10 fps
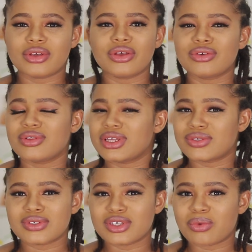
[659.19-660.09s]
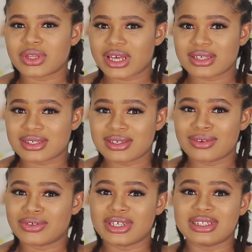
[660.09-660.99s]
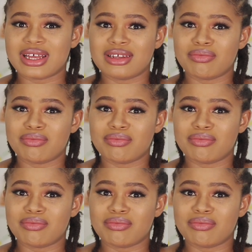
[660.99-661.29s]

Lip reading: you need to see what I see on a daily